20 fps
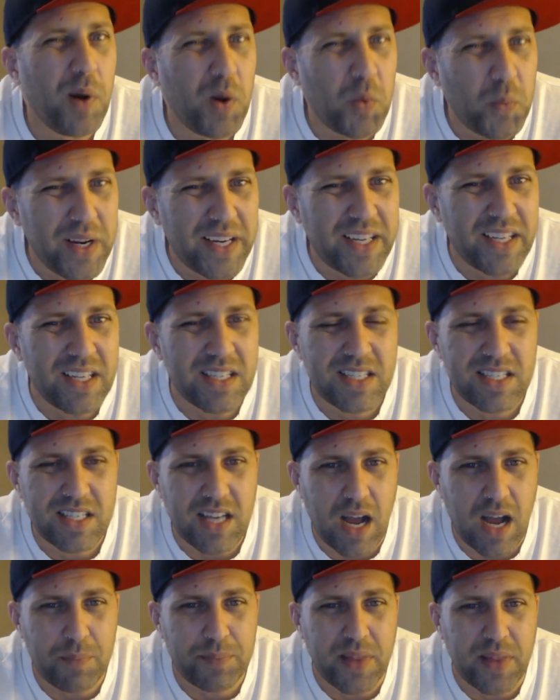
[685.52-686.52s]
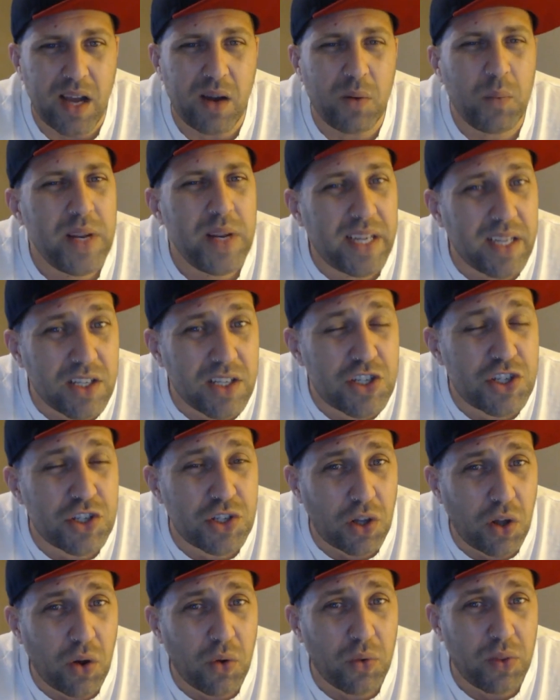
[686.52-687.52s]
But we can stop that. We can
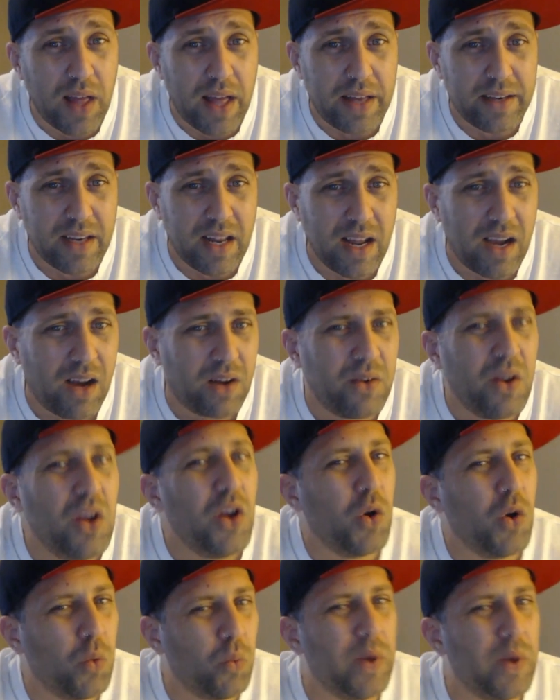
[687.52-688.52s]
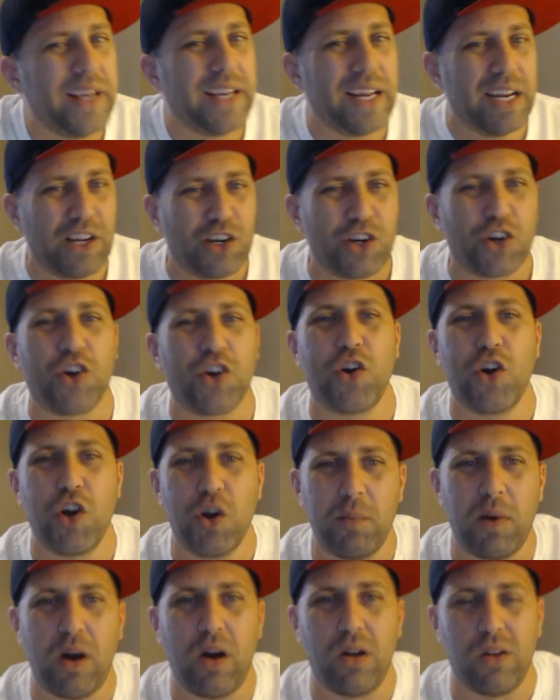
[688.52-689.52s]
slow that down. We can
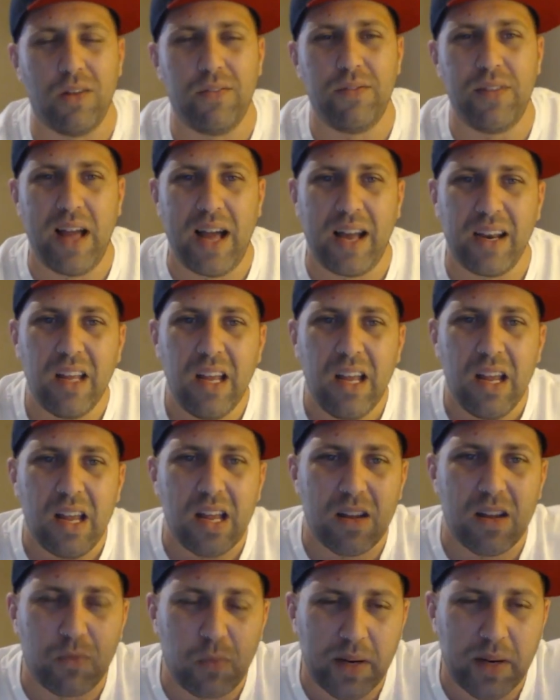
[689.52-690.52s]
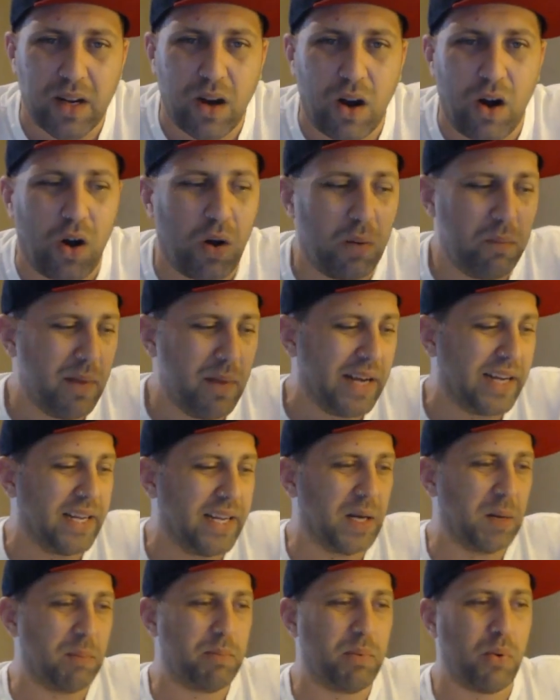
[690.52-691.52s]
curb all of that if we all
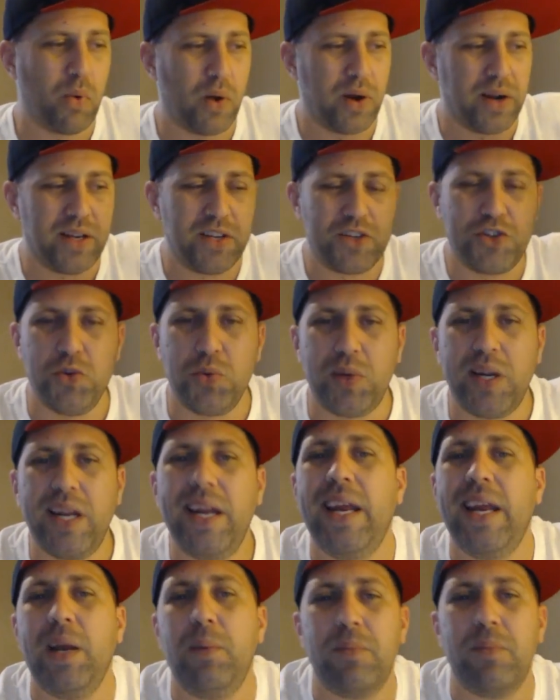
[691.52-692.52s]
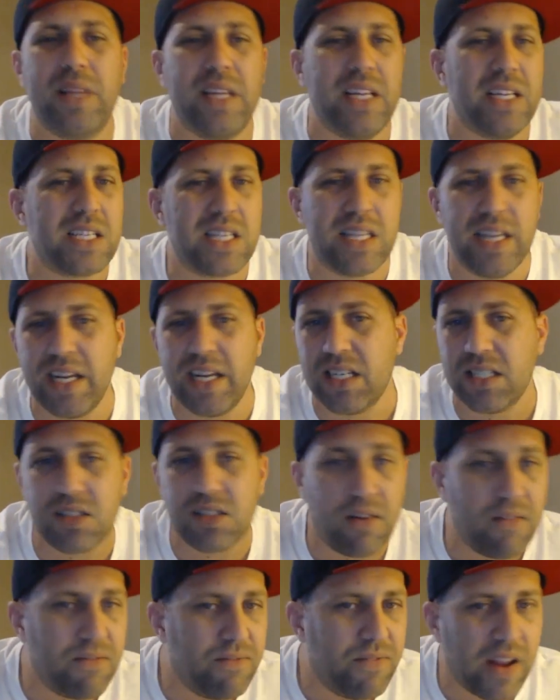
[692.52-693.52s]
make it a point to keep these
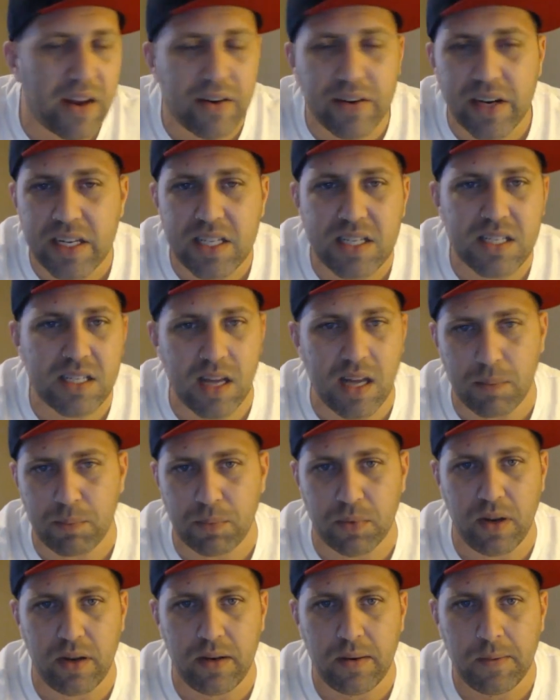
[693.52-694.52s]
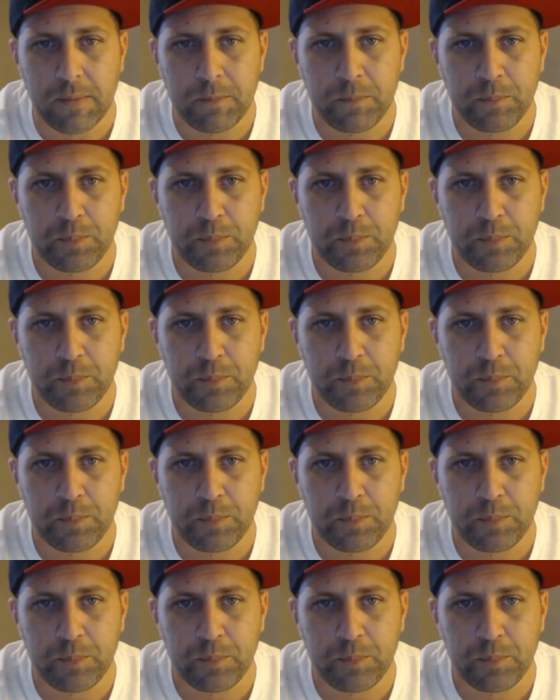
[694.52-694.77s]
things very separate.